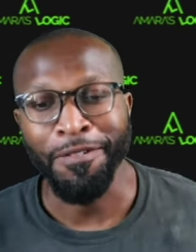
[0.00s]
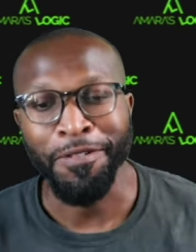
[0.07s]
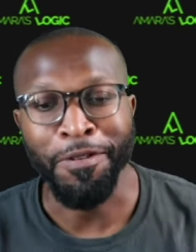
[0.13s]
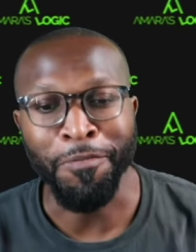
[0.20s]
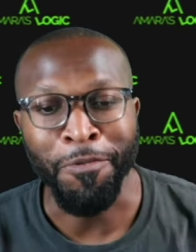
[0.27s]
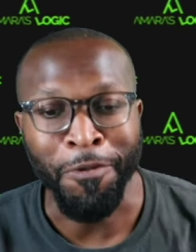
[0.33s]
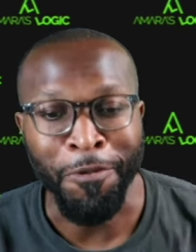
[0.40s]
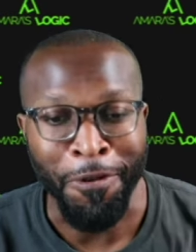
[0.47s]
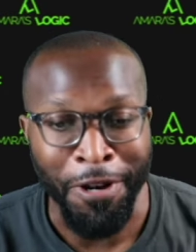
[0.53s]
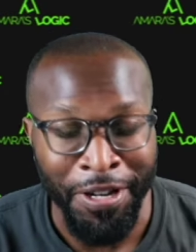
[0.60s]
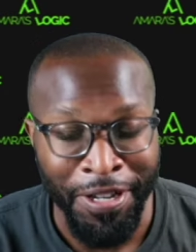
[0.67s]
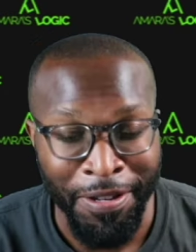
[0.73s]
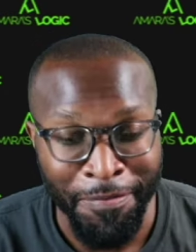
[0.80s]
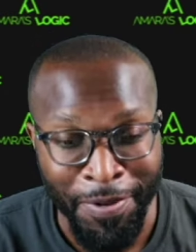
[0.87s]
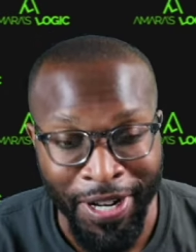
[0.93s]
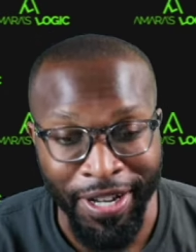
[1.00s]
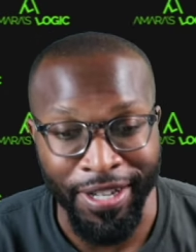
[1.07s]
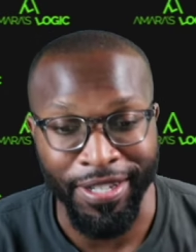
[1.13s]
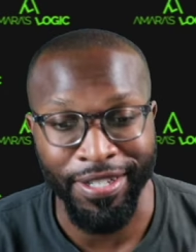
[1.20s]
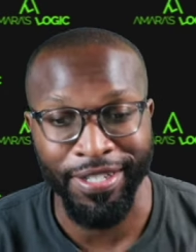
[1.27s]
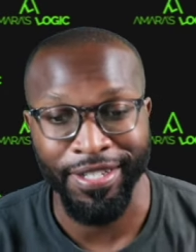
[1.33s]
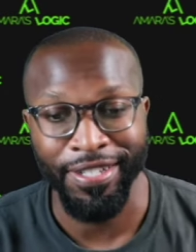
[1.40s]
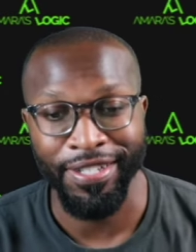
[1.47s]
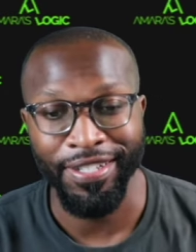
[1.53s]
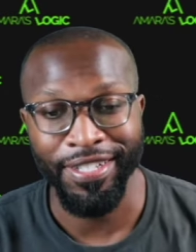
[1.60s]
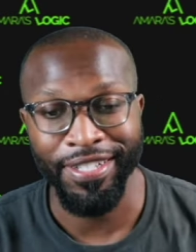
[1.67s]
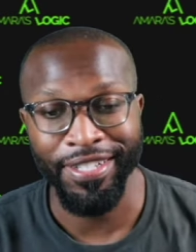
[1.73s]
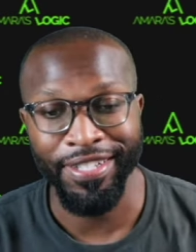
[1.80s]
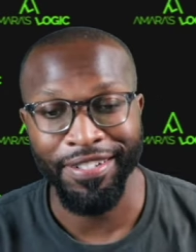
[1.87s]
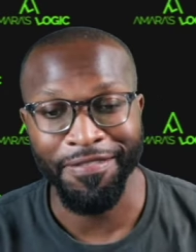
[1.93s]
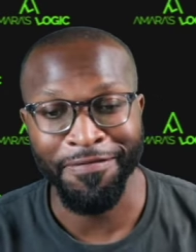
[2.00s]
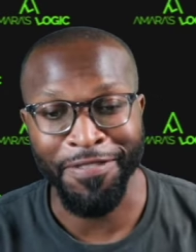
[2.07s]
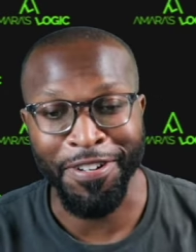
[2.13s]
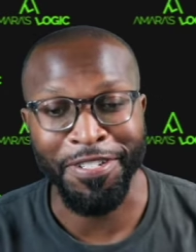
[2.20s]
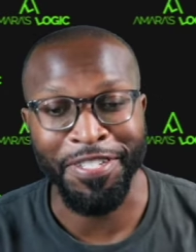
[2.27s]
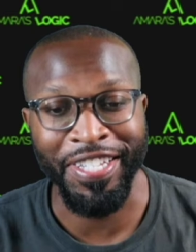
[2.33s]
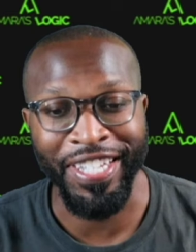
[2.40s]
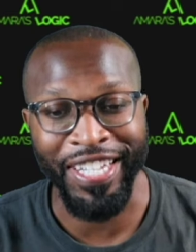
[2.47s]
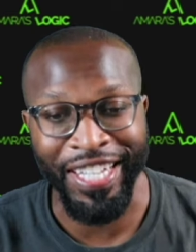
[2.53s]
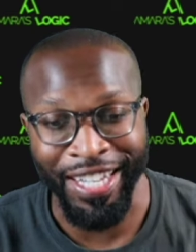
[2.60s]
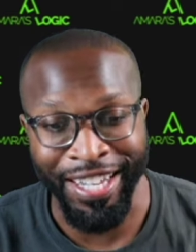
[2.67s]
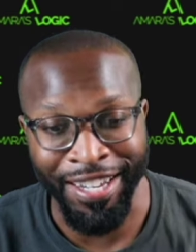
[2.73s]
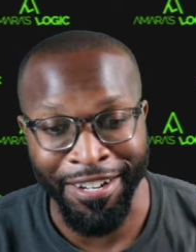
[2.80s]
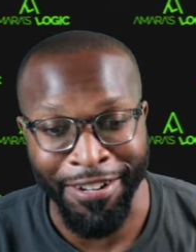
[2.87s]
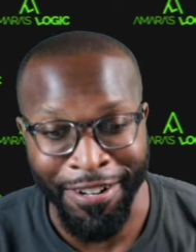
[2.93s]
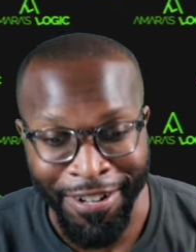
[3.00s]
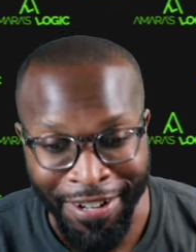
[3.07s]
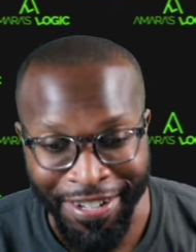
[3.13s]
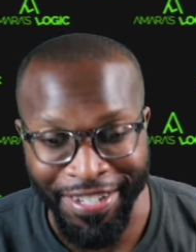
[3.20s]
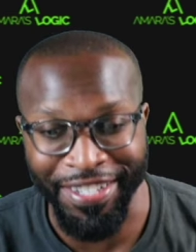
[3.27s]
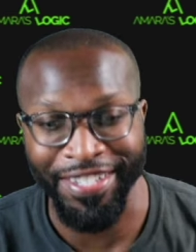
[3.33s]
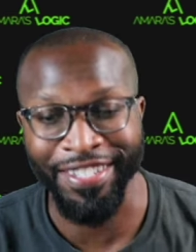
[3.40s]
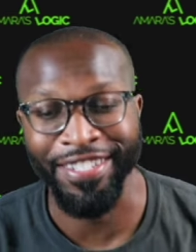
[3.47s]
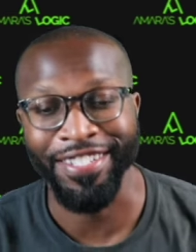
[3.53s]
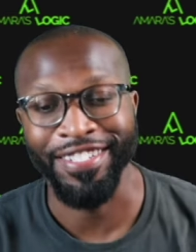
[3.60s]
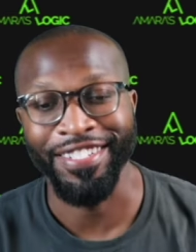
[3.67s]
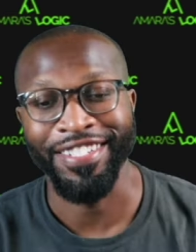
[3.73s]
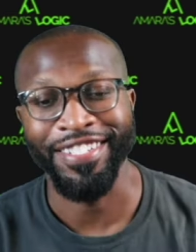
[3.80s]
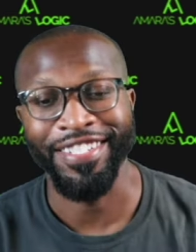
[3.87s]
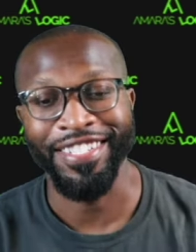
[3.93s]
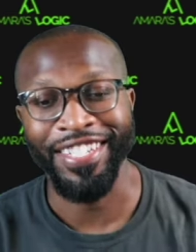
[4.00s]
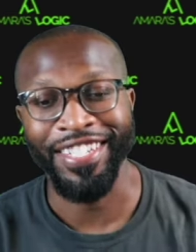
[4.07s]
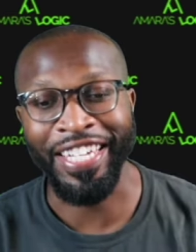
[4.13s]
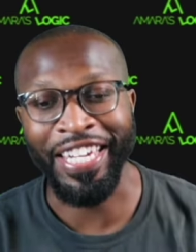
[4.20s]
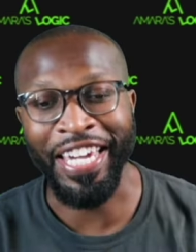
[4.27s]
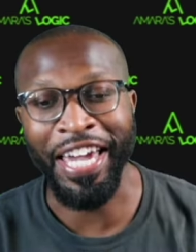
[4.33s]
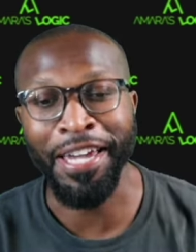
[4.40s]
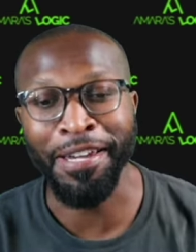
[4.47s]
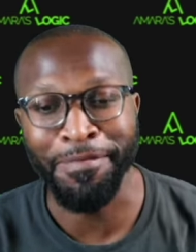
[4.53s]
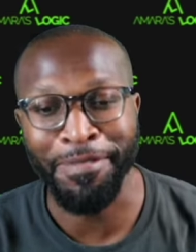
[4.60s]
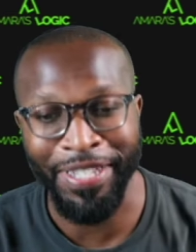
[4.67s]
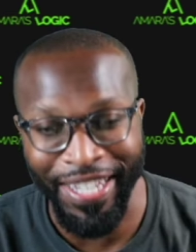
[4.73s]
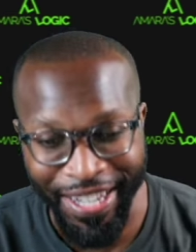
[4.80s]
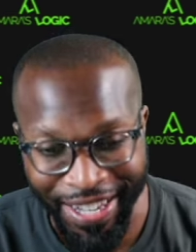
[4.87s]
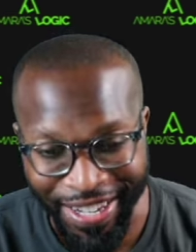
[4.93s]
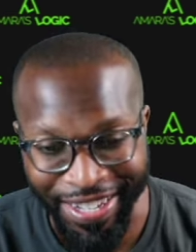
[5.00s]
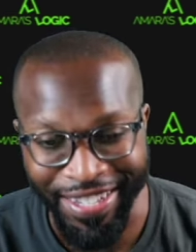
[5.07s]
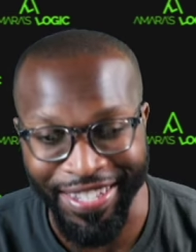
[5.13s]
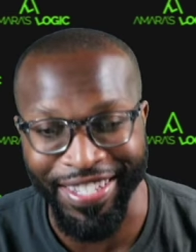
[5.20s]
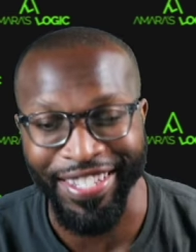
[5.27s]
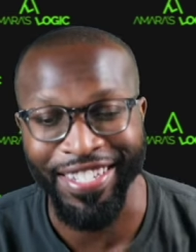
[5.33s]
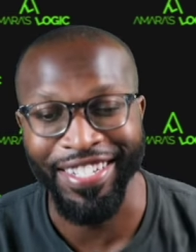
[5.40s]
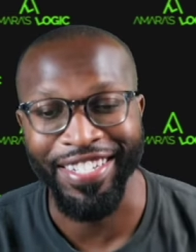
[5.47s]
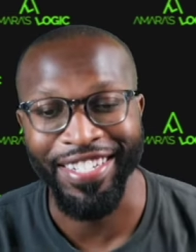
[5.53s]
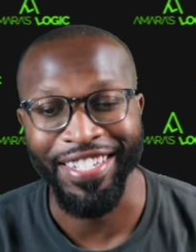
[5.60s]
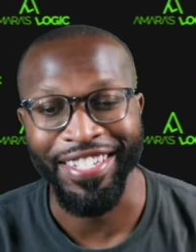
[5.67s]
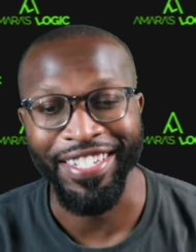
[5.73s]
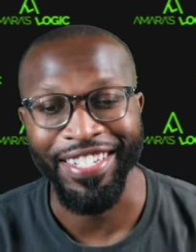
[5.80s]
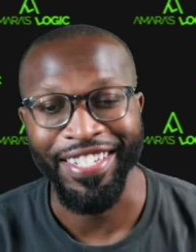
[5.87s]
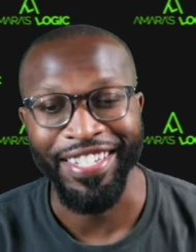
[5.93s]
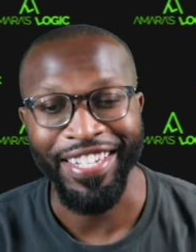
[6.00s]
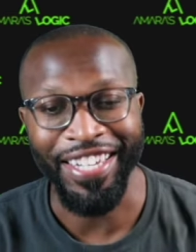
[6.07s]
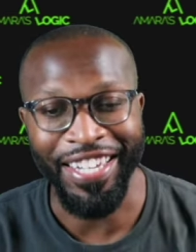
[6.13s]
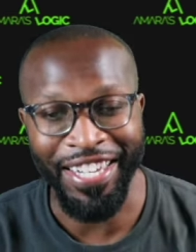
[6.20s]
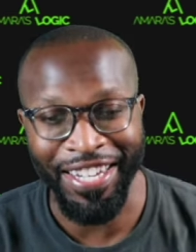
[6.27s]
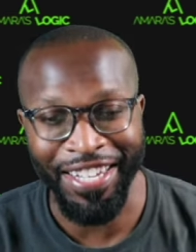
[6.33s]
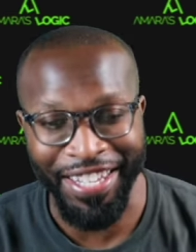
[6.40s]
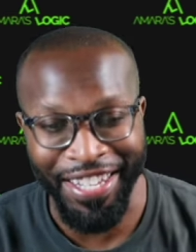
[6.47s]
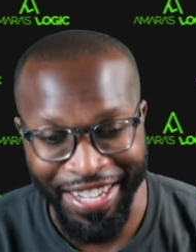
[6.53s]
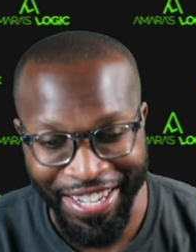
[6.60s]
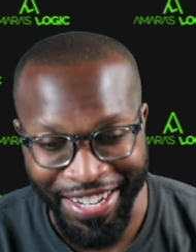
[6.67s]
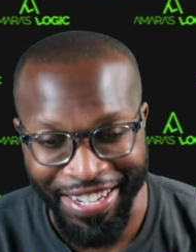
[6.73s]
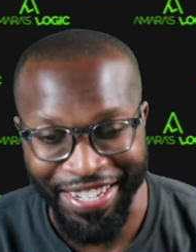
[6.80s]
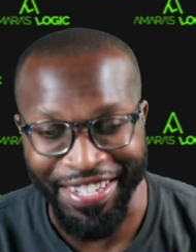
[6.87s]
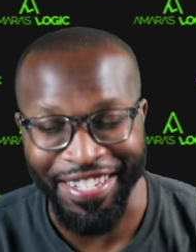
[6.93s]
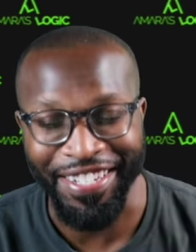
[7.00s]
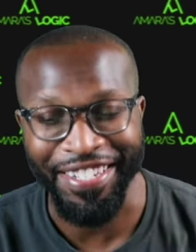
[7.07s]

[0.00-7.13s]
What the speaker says: The Milwaukee Bucks versus Atlanta Hawks. Game 6 in Atlanta.